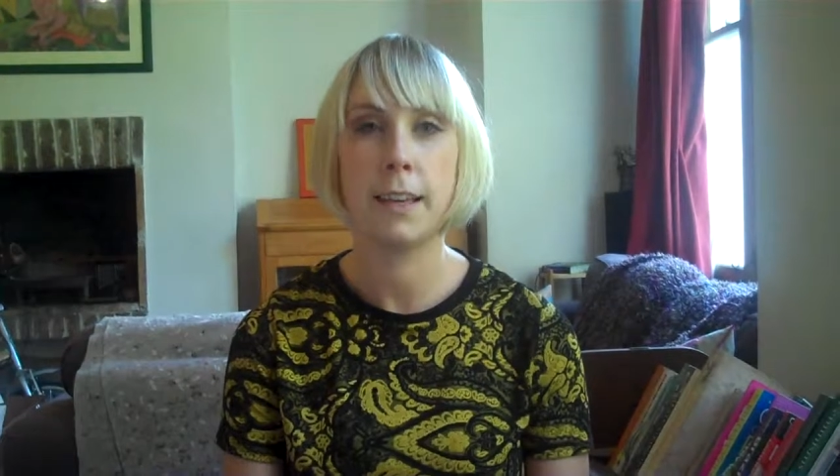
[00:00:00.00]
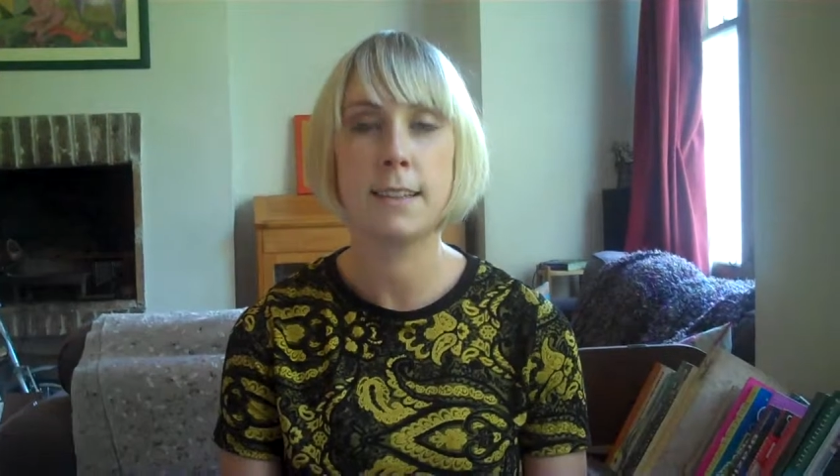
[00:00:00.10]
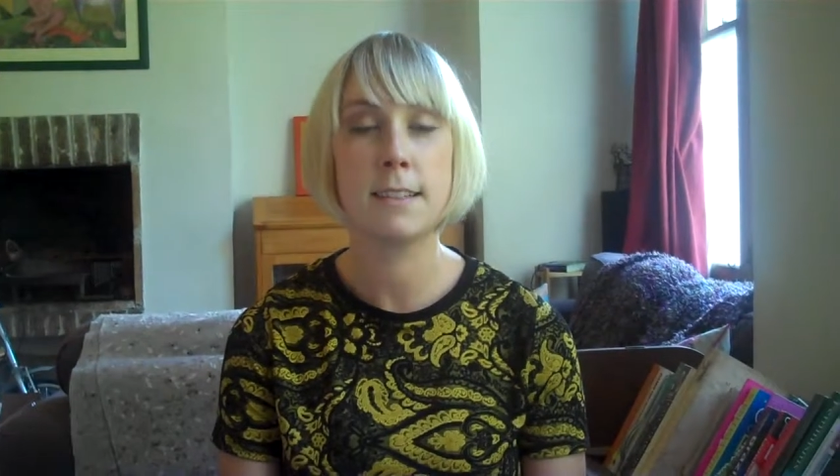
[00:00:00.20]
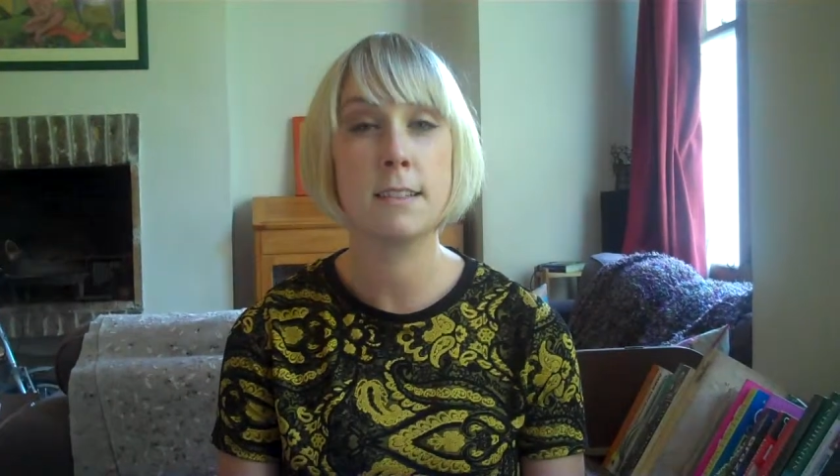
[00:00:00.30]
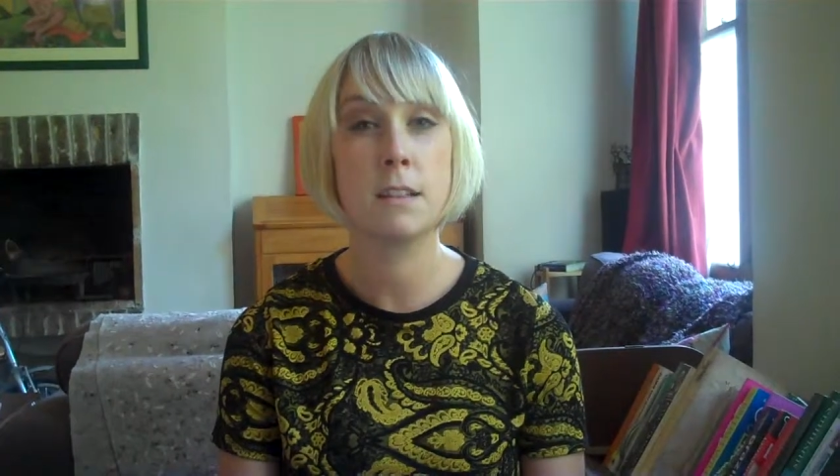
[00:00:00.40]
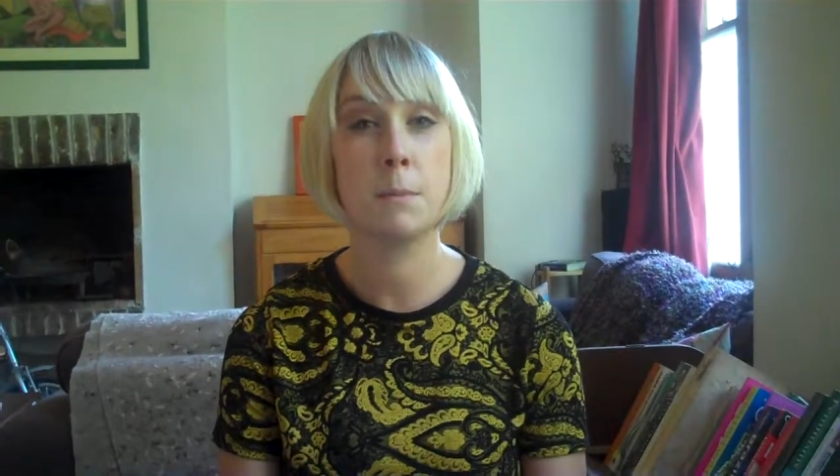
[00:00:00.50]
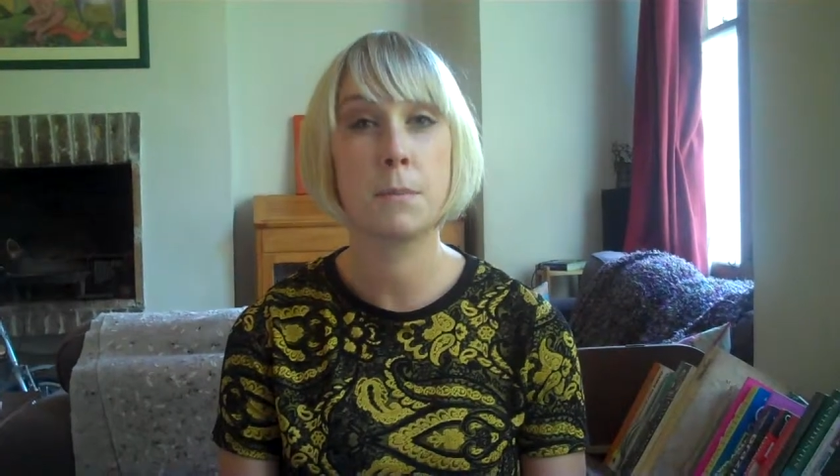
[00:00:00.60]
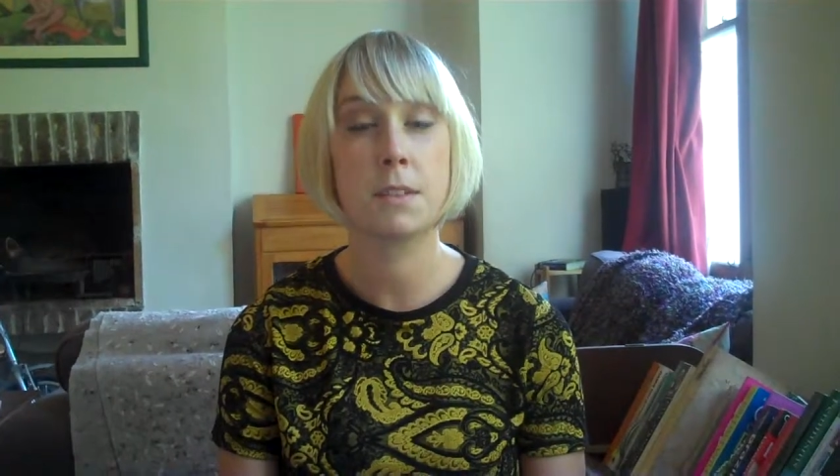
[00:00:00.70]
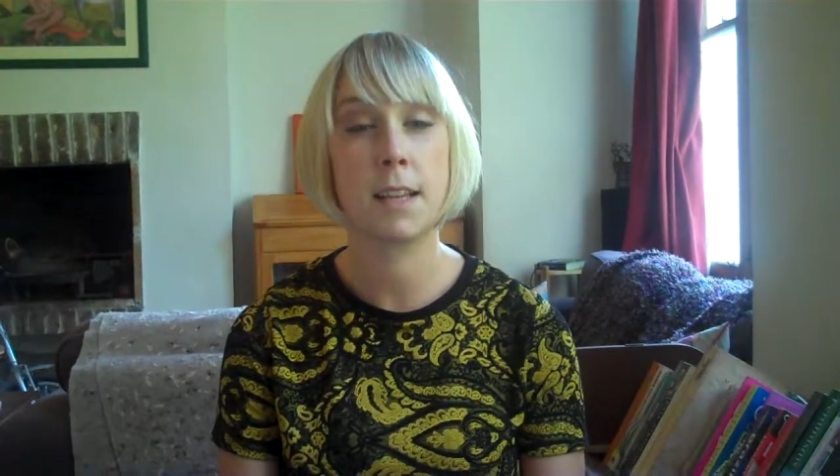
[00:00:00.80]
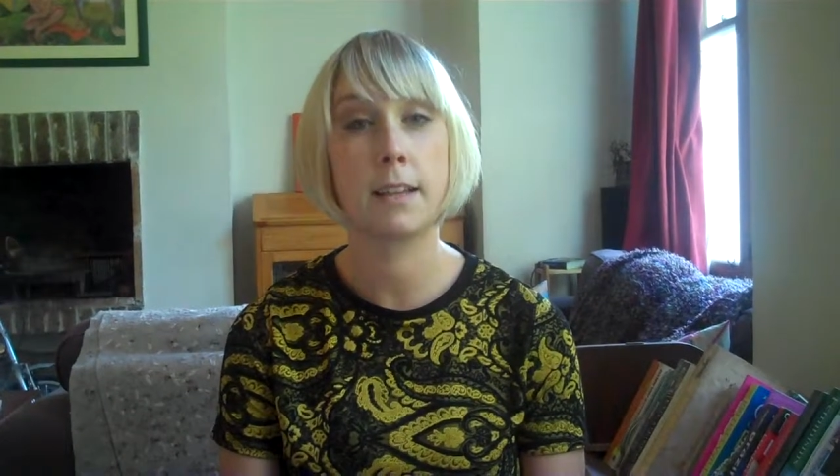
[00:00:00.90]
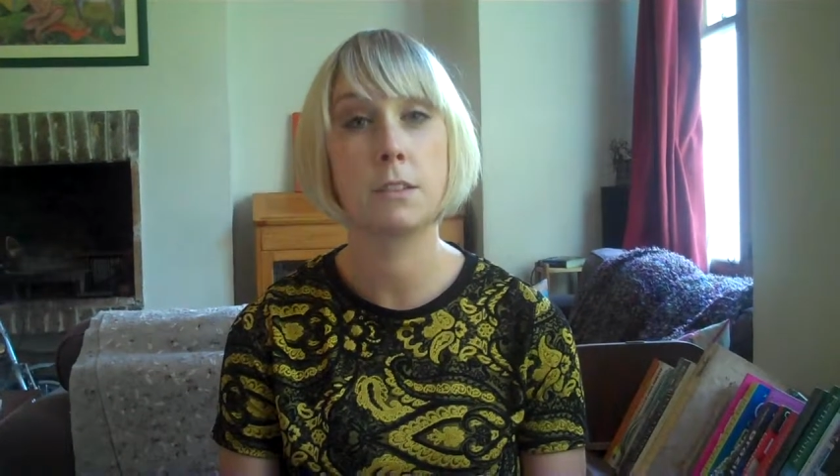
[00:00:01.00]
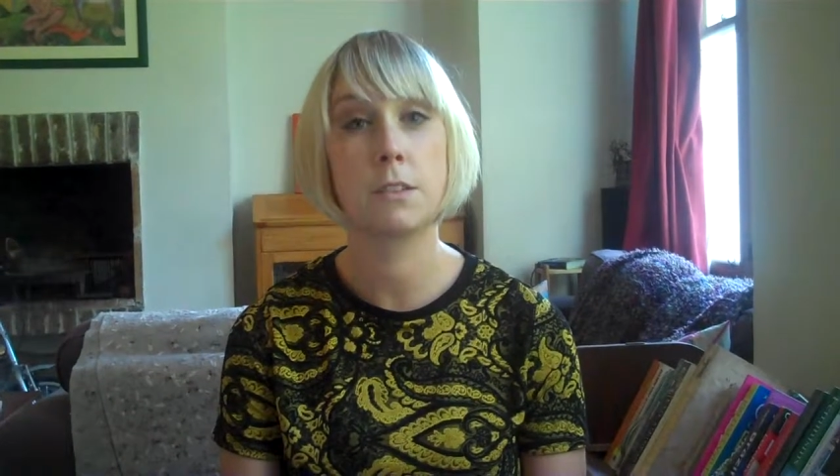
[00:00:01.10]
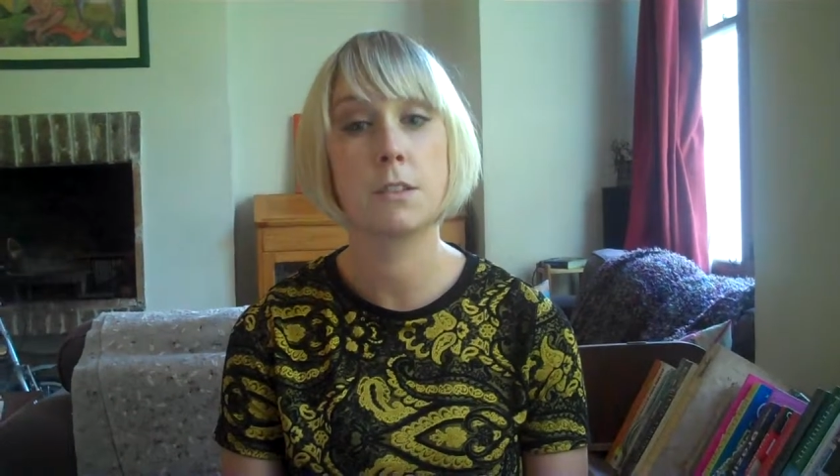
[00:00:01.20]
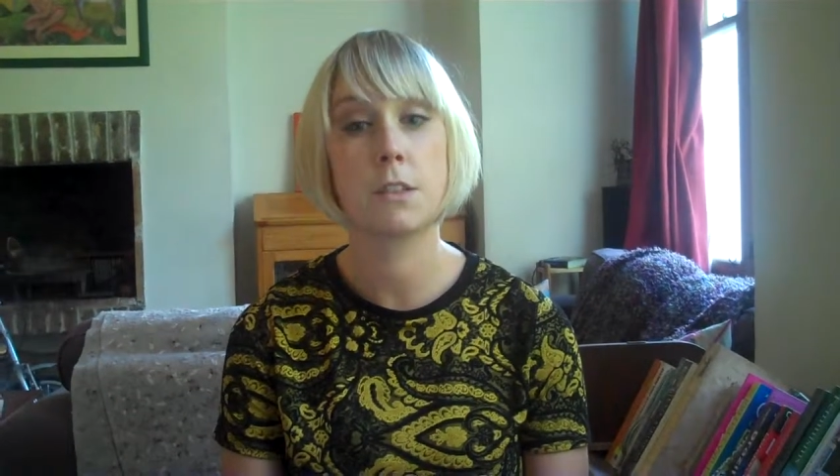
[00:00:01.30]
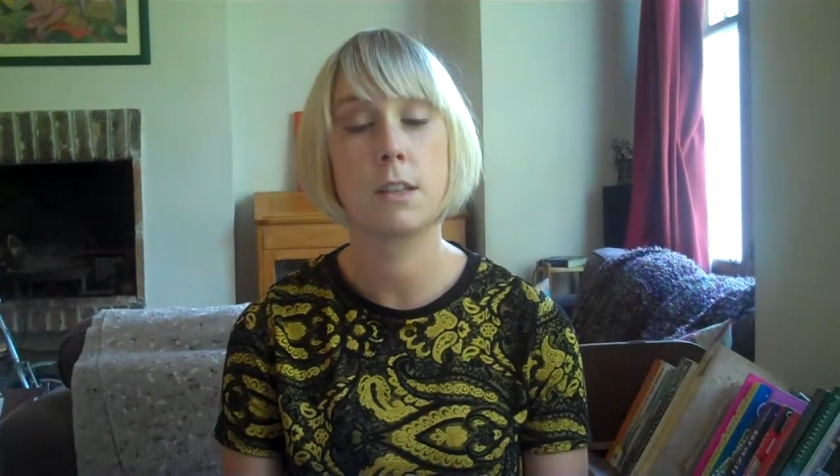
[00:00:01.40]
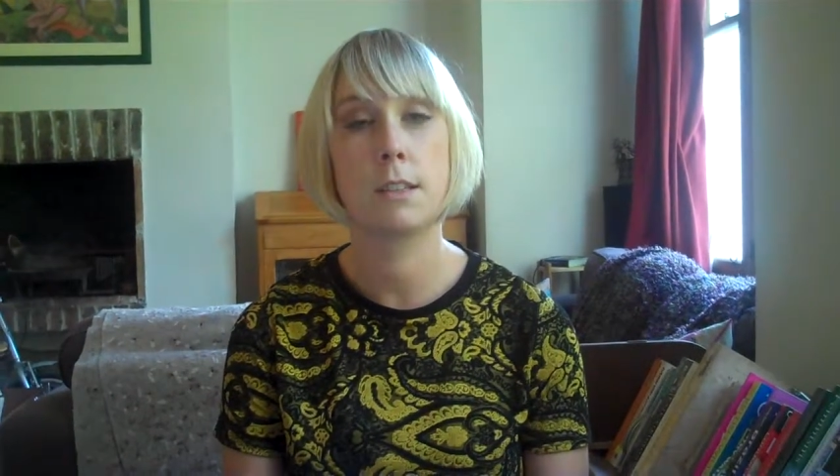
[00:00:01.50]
Okay, this is the second